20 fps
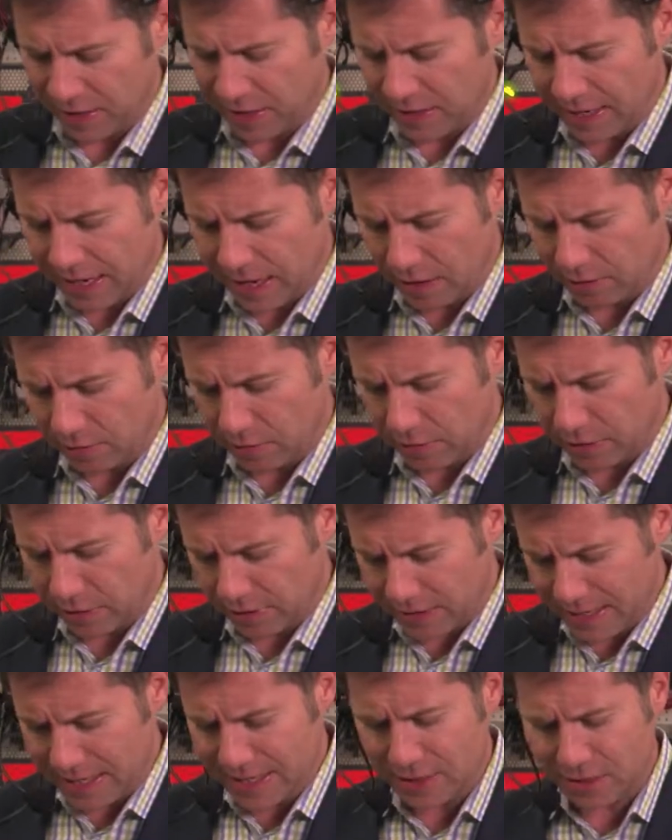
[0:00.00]
Now,
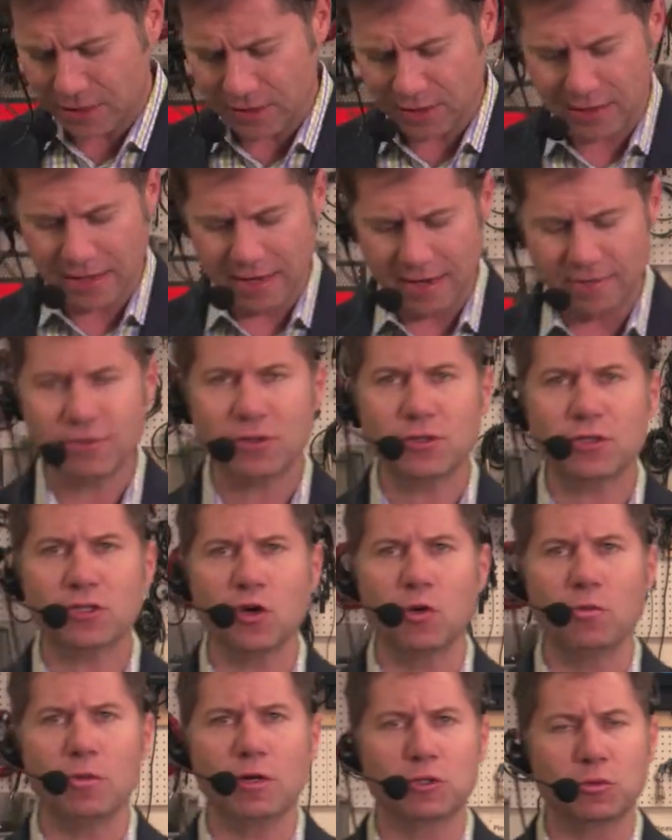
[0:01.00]
there is ever
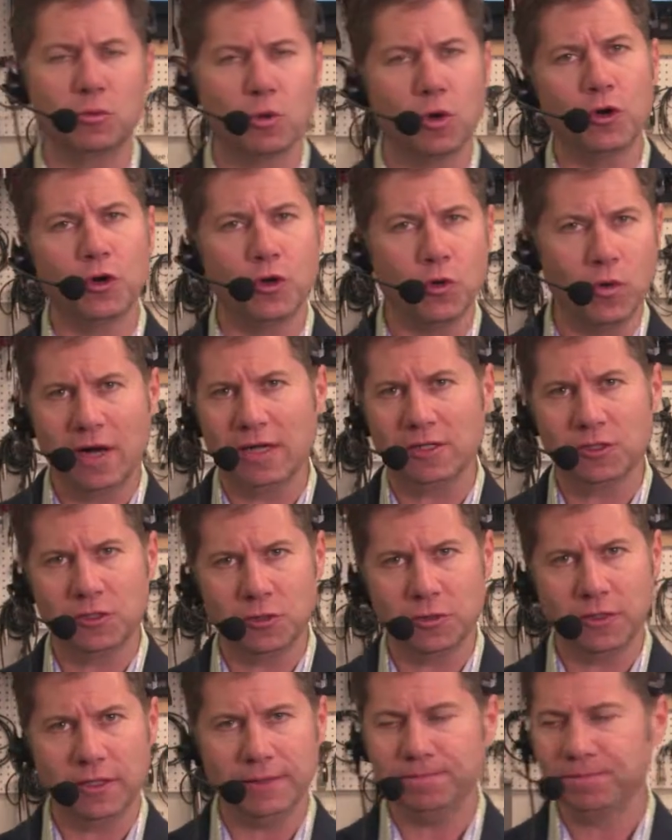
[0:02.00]
so much more nuance
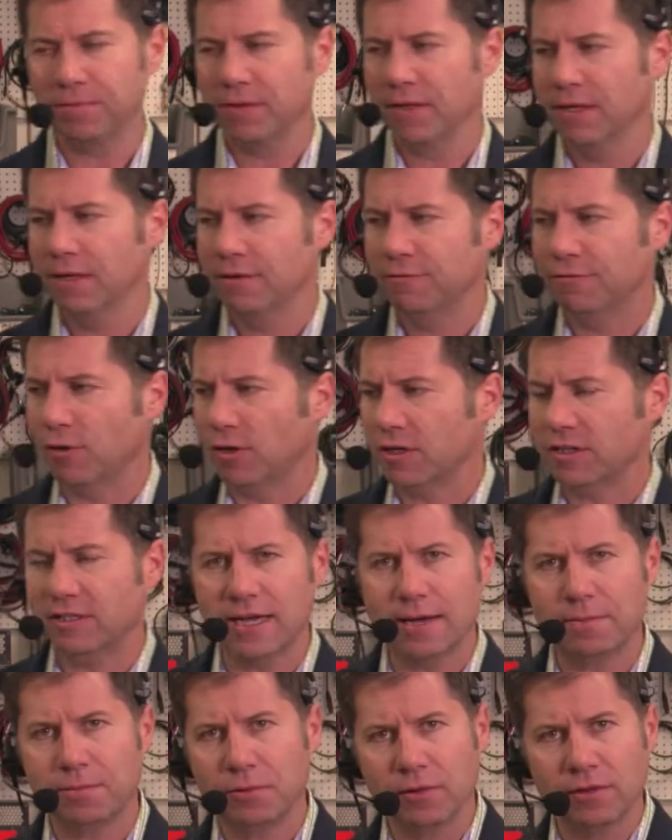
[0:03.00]
to it. For
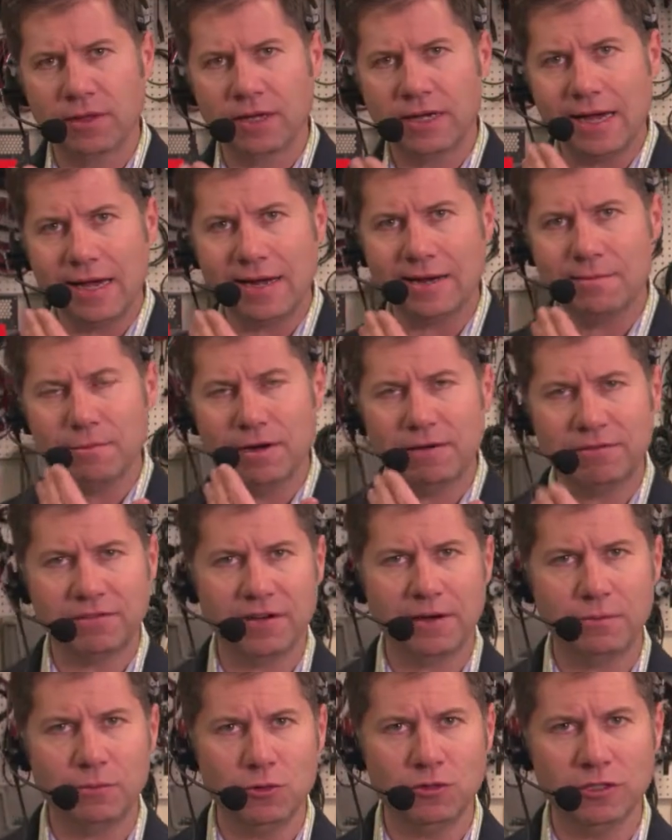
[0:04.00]
example, the kind of muff
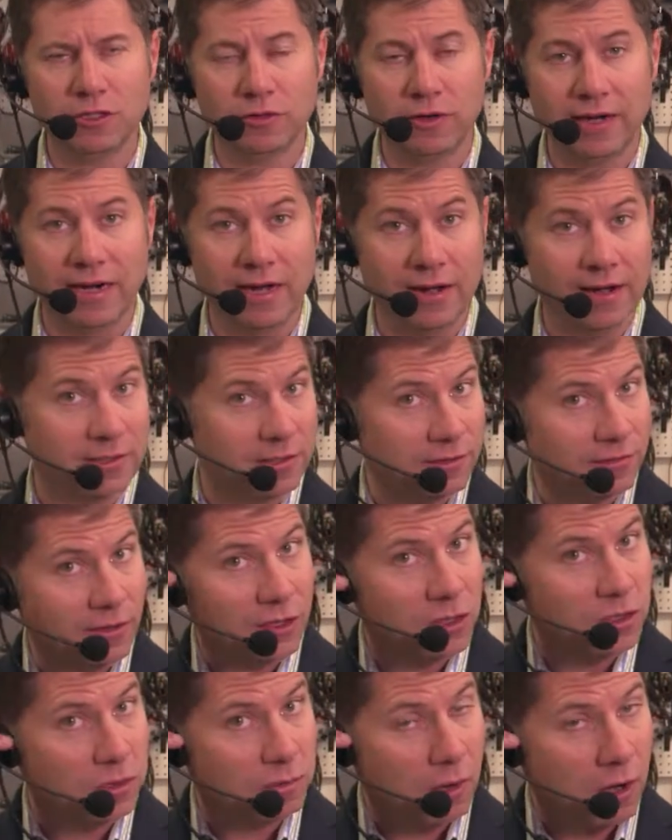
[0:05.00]
that I'm using right now has a
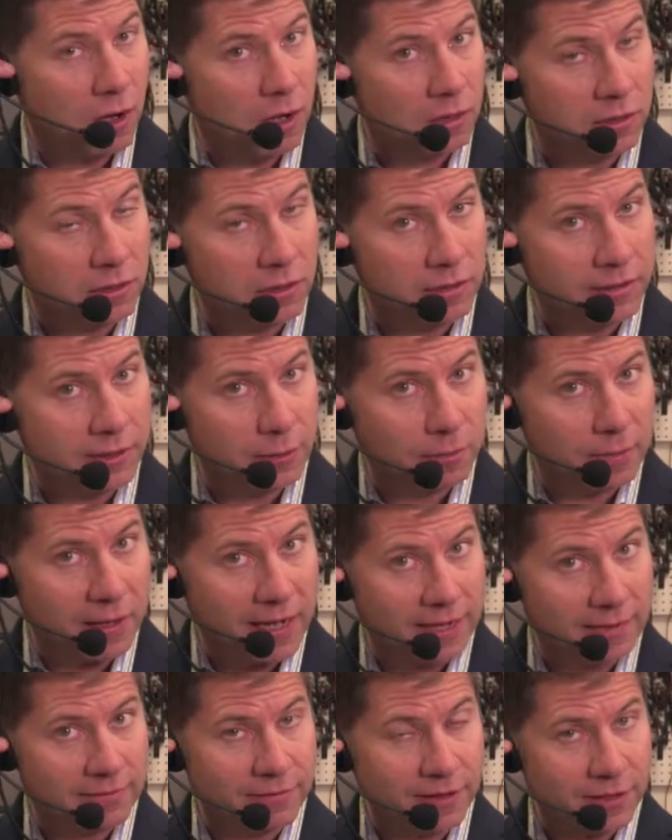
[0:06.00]
very small little ear
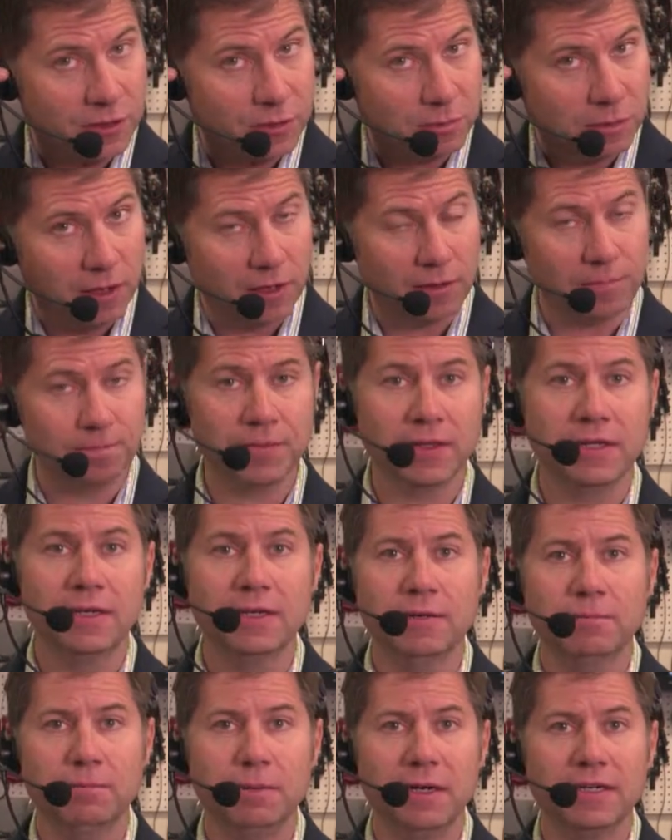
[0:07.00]
pad, very small.
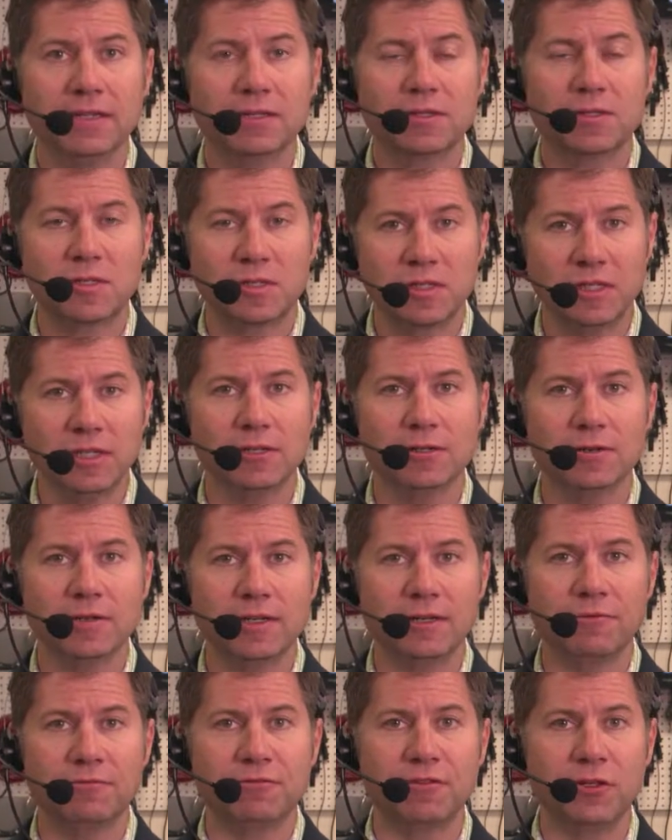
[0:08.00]
But still,
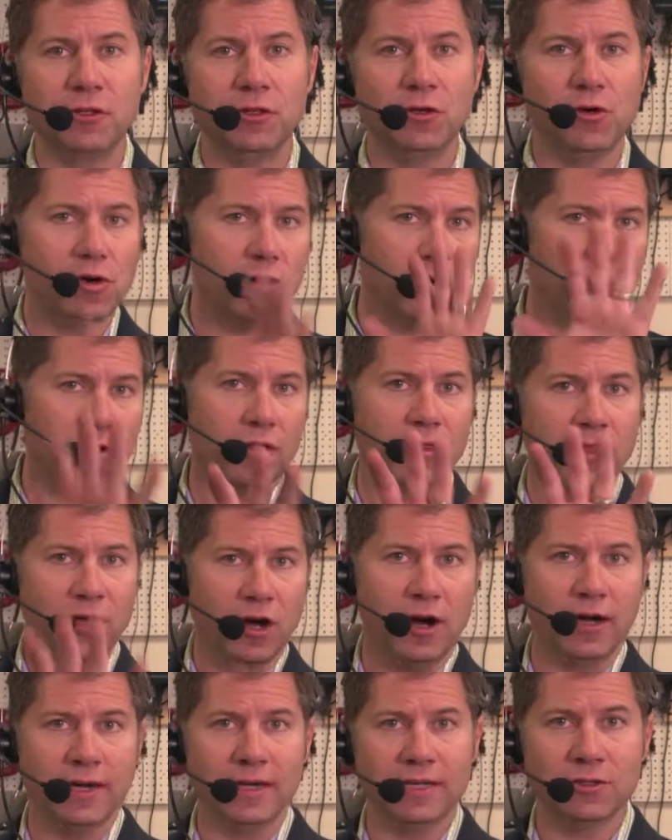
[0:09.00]
if you're the
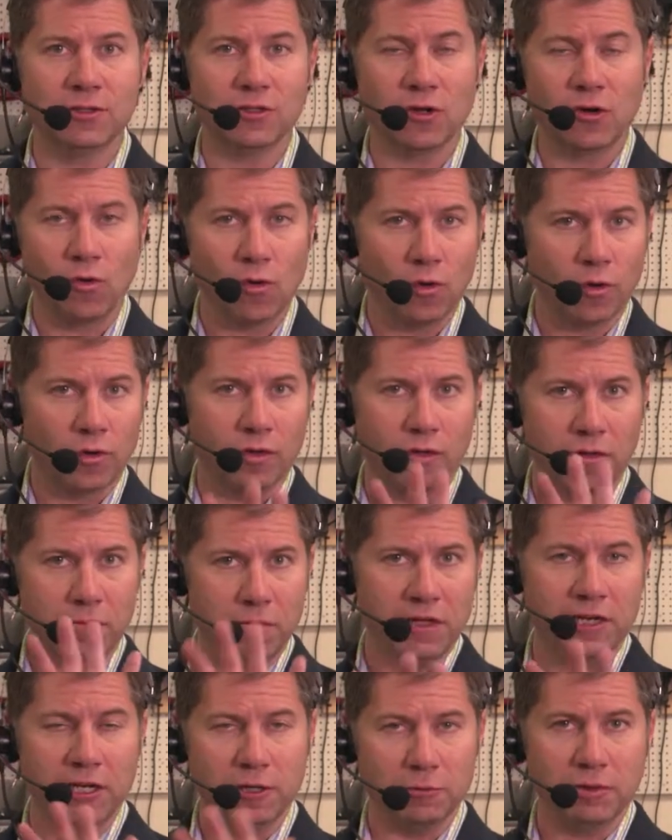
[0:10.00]
audience or the
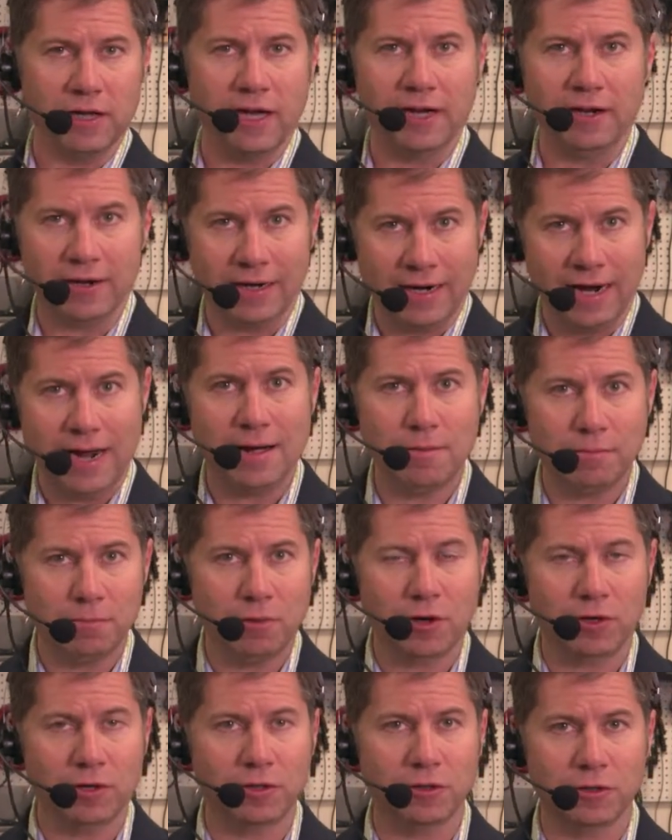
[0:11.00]
meeting planner and I'm
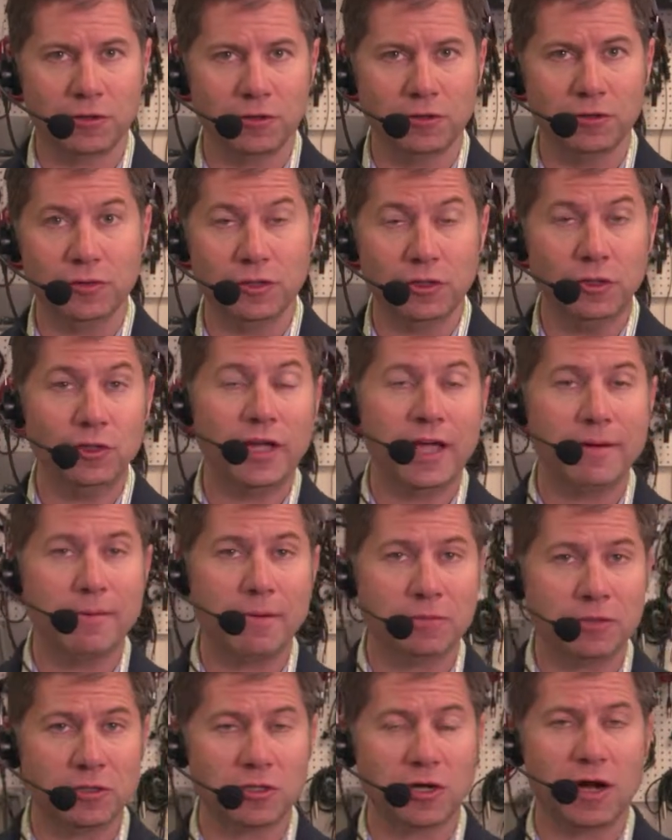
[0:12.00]
part of the crew and you came
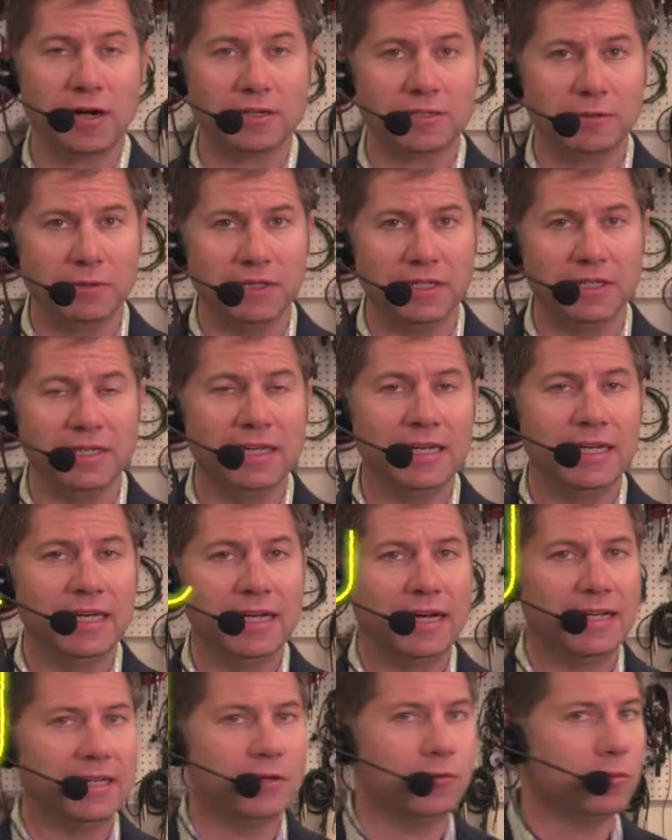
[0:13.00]
up to talk to me,
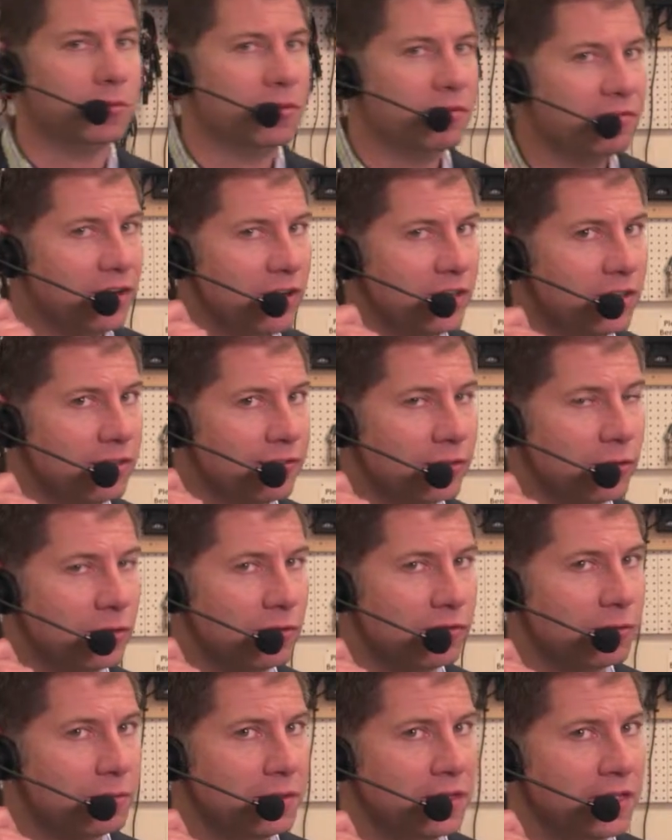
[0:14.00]
it would be very
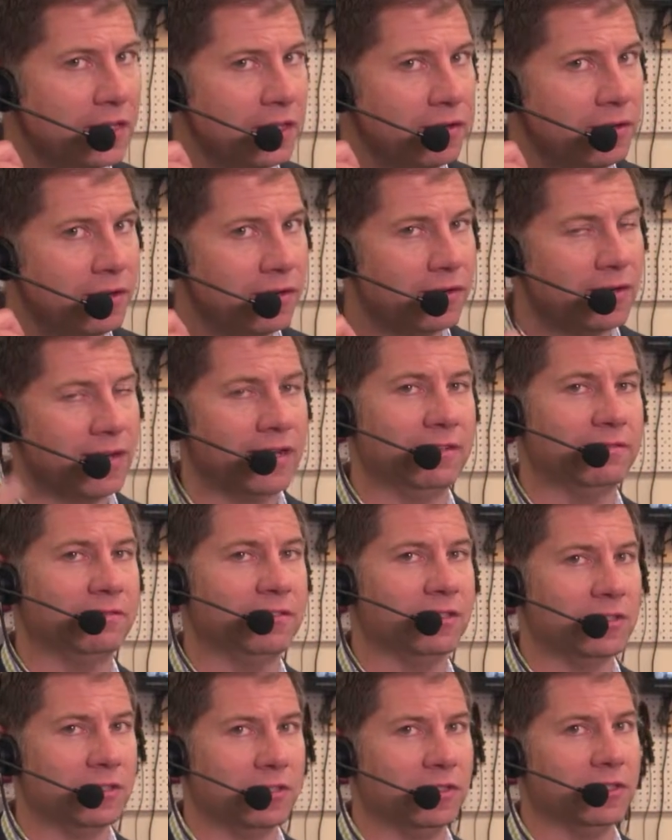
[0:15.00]
difficult for me to hear out of
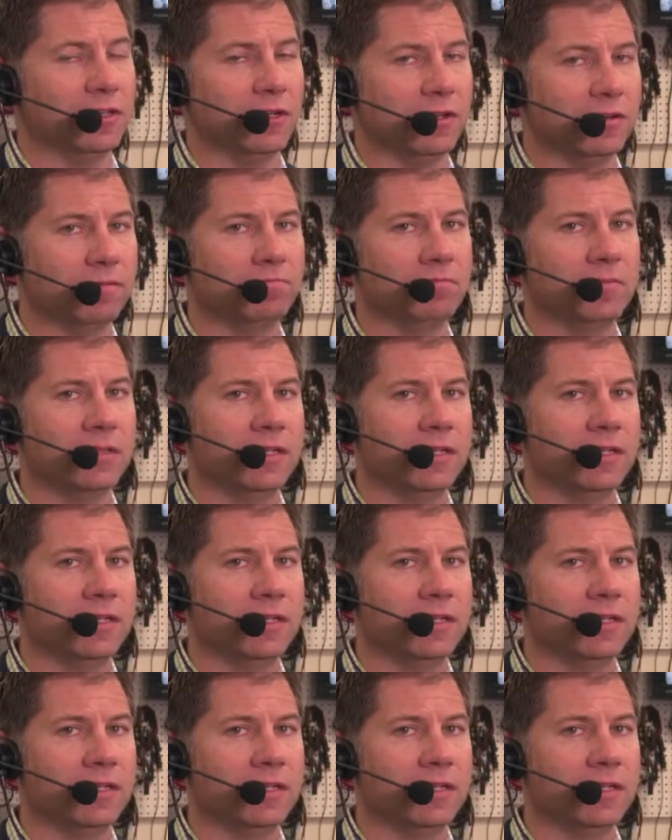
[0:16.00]
this ear.